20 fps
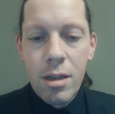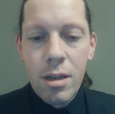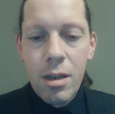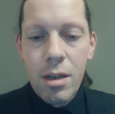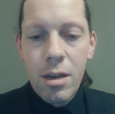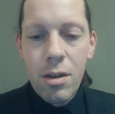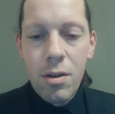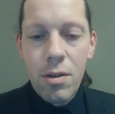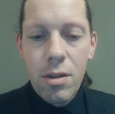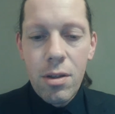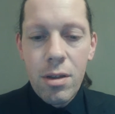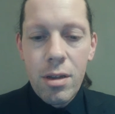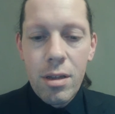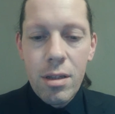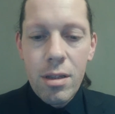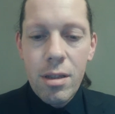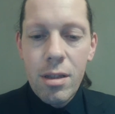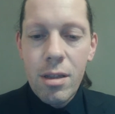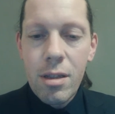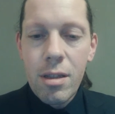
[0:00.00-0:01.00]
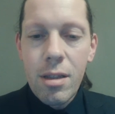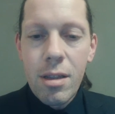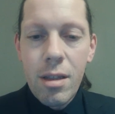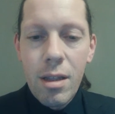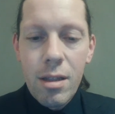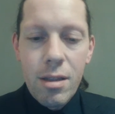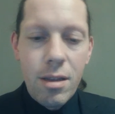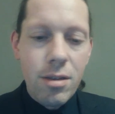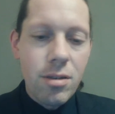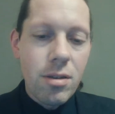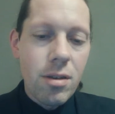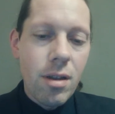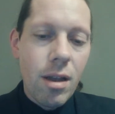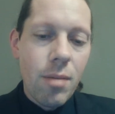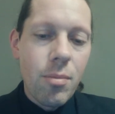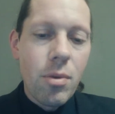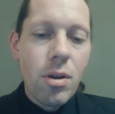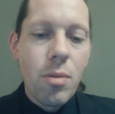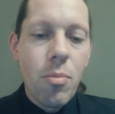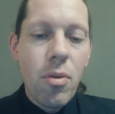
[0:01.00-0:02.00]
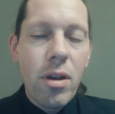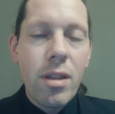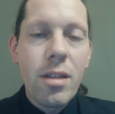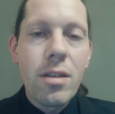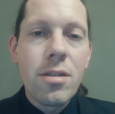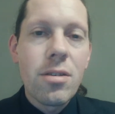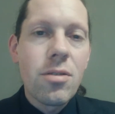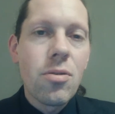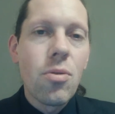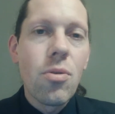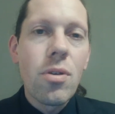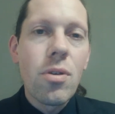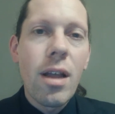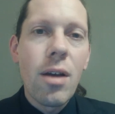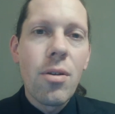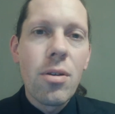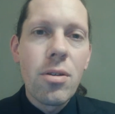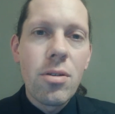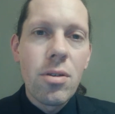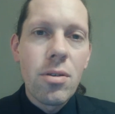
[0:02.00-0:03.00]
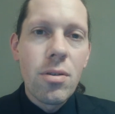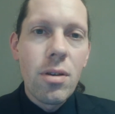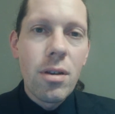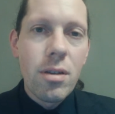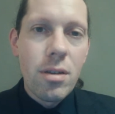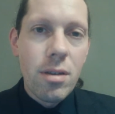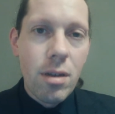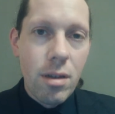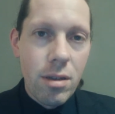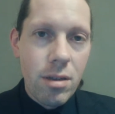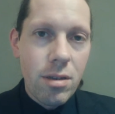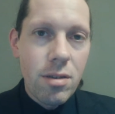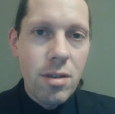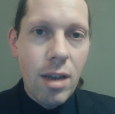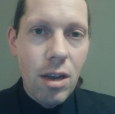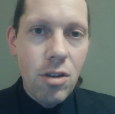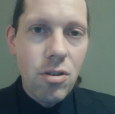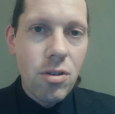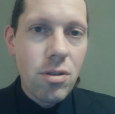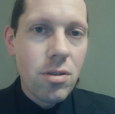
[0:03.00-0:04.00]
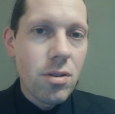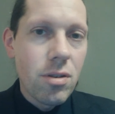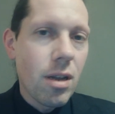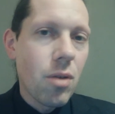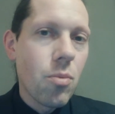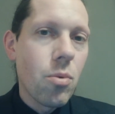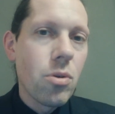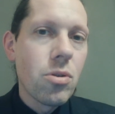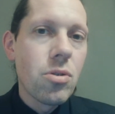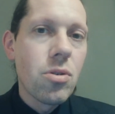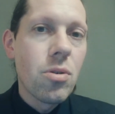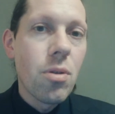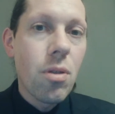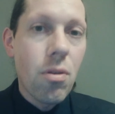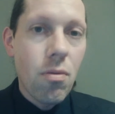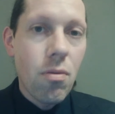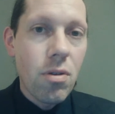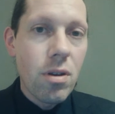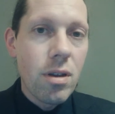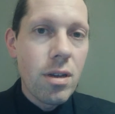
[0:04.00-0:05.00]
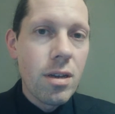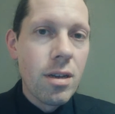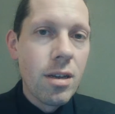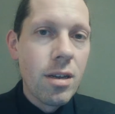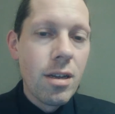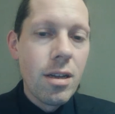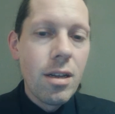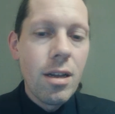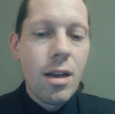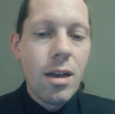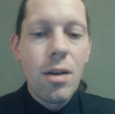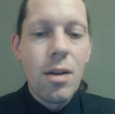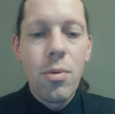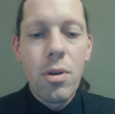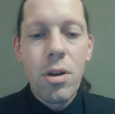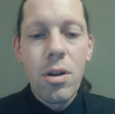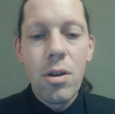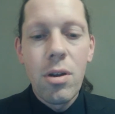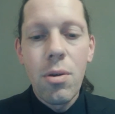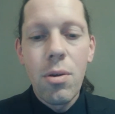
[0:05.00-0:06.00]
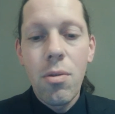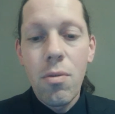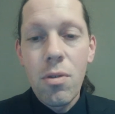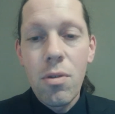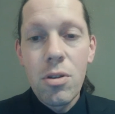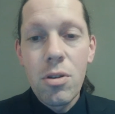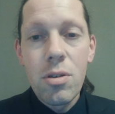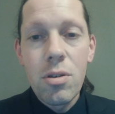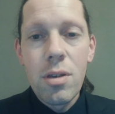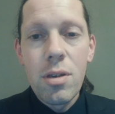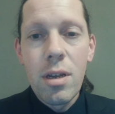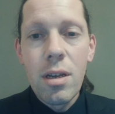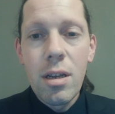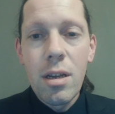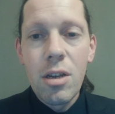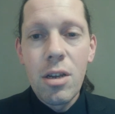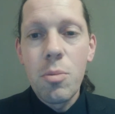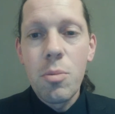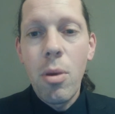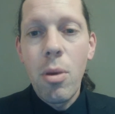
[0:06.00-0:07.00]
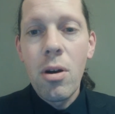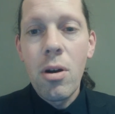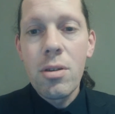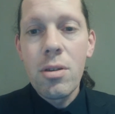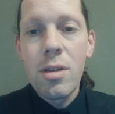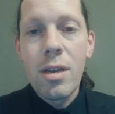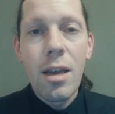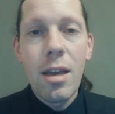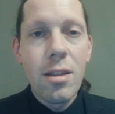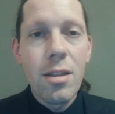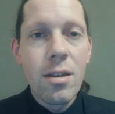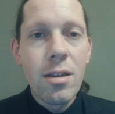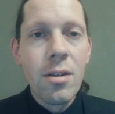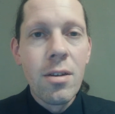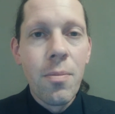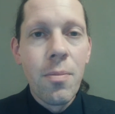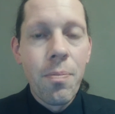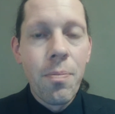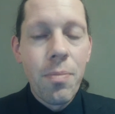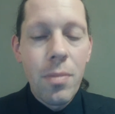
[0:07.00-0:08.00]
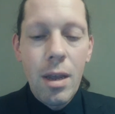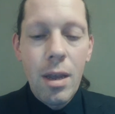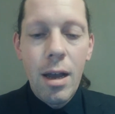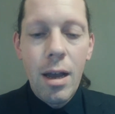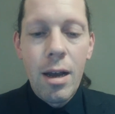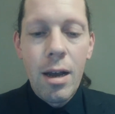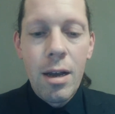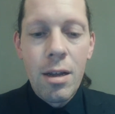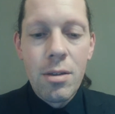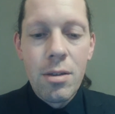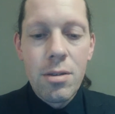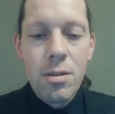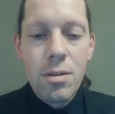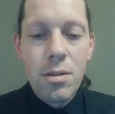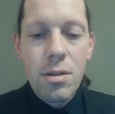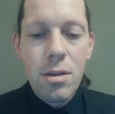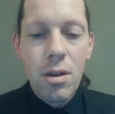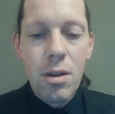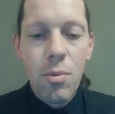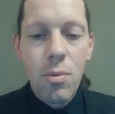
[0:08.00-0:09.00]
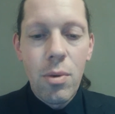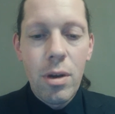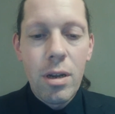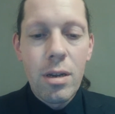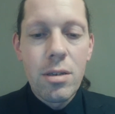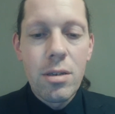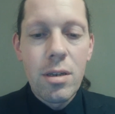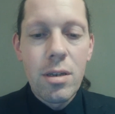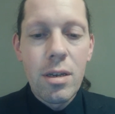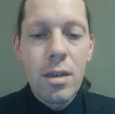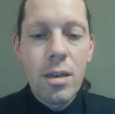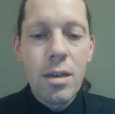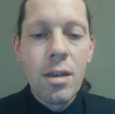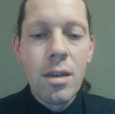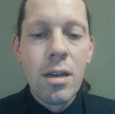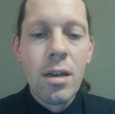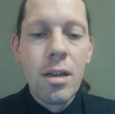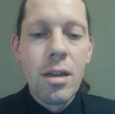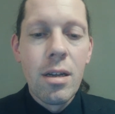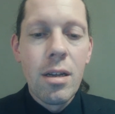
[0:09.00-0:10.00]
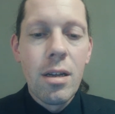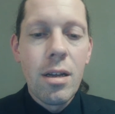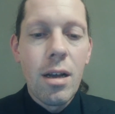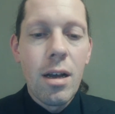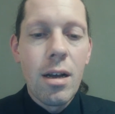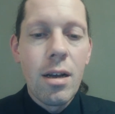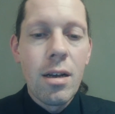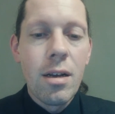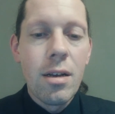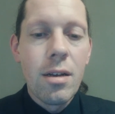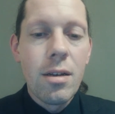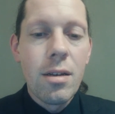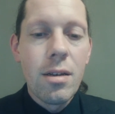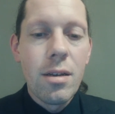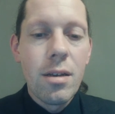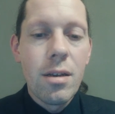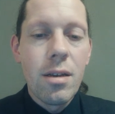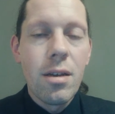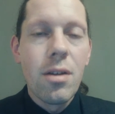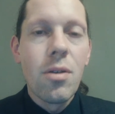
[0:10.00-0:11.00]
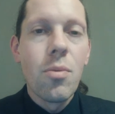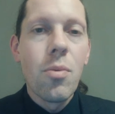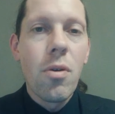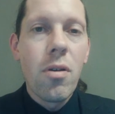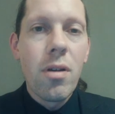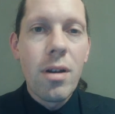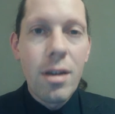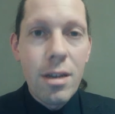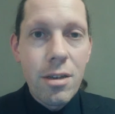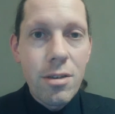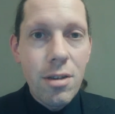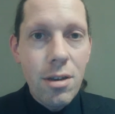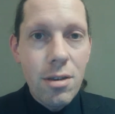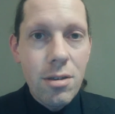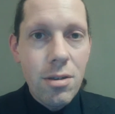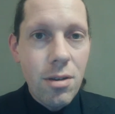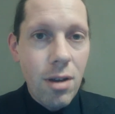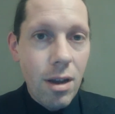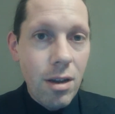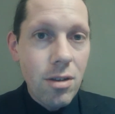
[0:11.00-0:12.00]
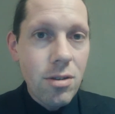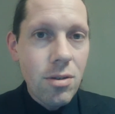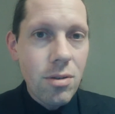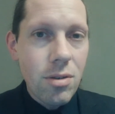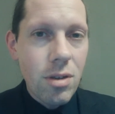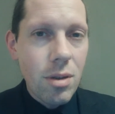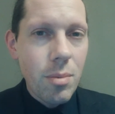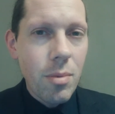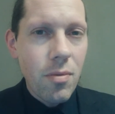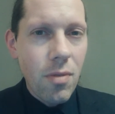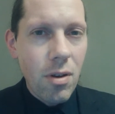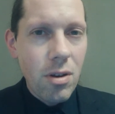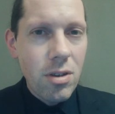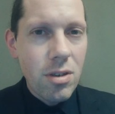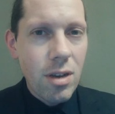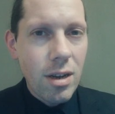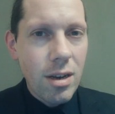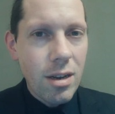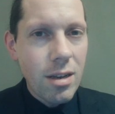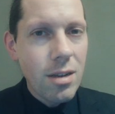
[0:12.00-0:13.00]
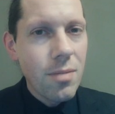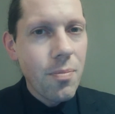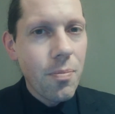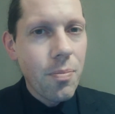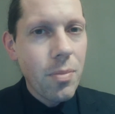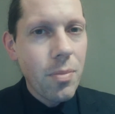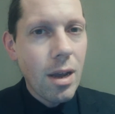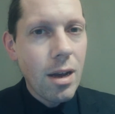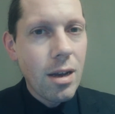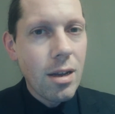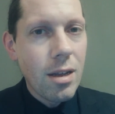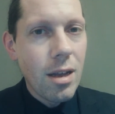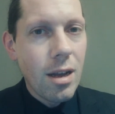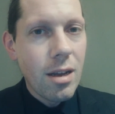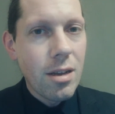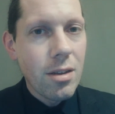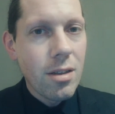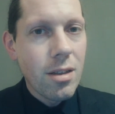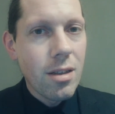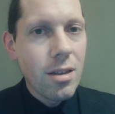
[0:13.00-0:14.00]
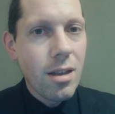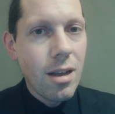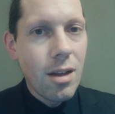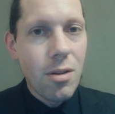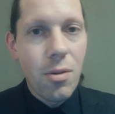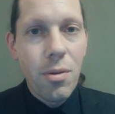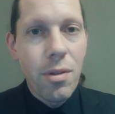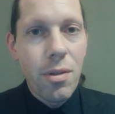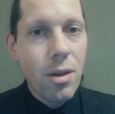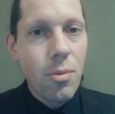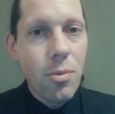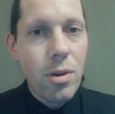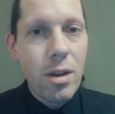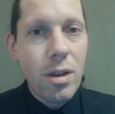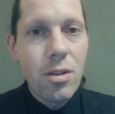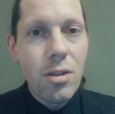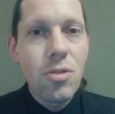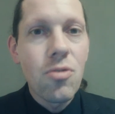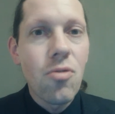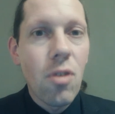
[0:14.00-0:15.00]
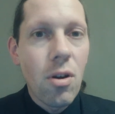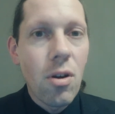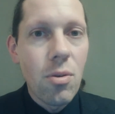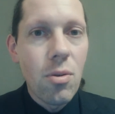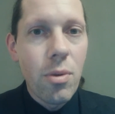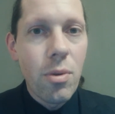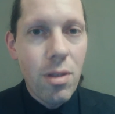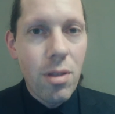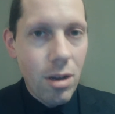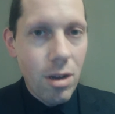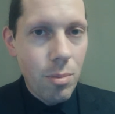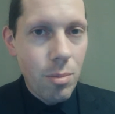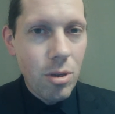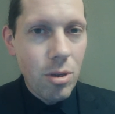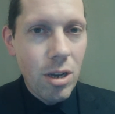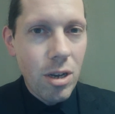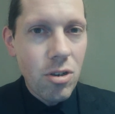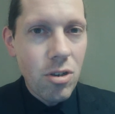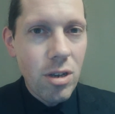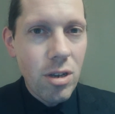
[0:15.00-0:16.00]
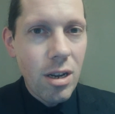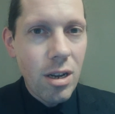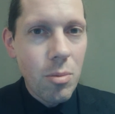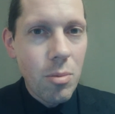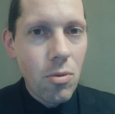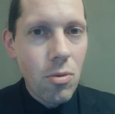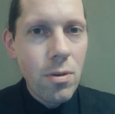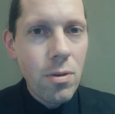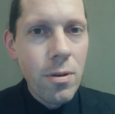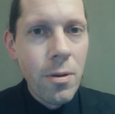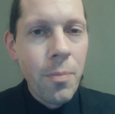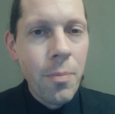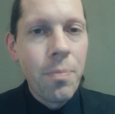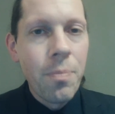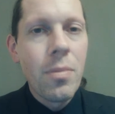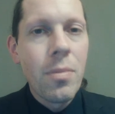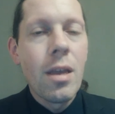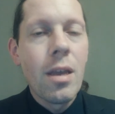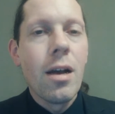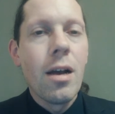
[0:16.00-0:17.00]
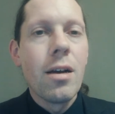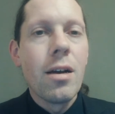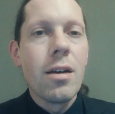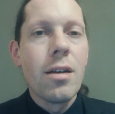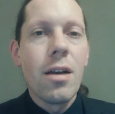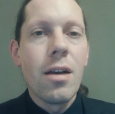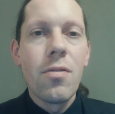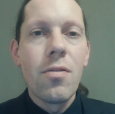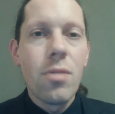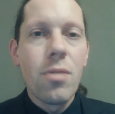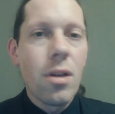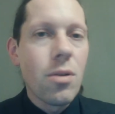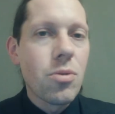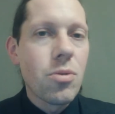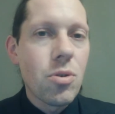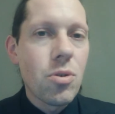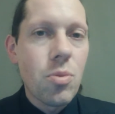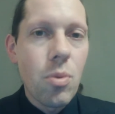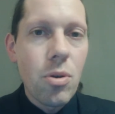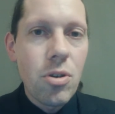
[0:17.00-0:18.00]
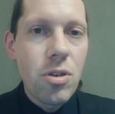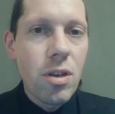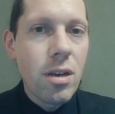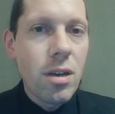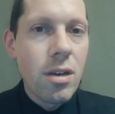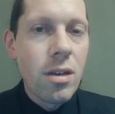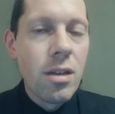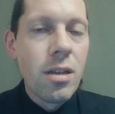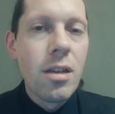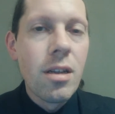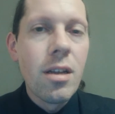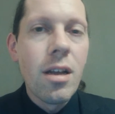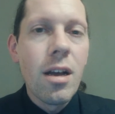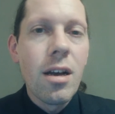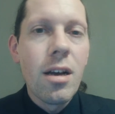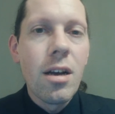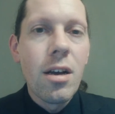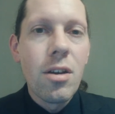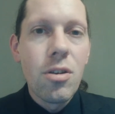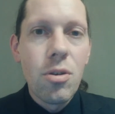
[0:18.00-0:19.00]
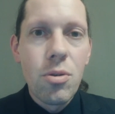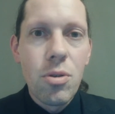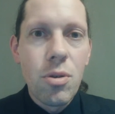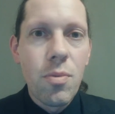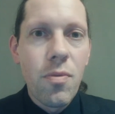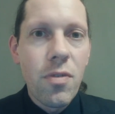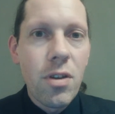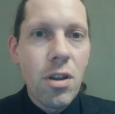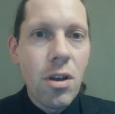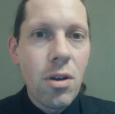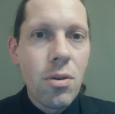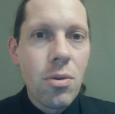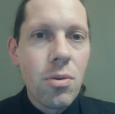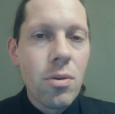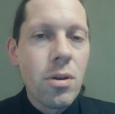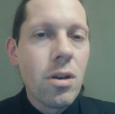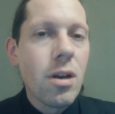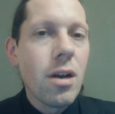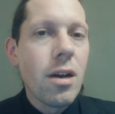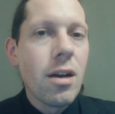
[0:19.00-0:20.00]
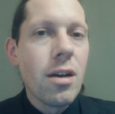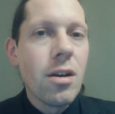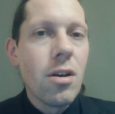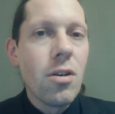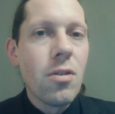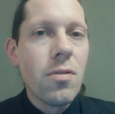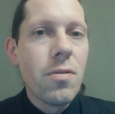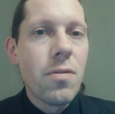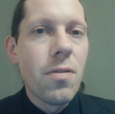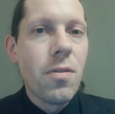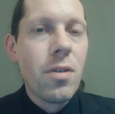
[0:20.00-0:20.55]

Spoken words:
you know, I'm going to break this talk down into sections like 1, 2, 3. We're going to go through each part together, and we're going to see where it leads us. Okay, so it's going to be very exciting. I don't think we need to struggle with the Hubble tension anymore. I was just watching a YouTube video of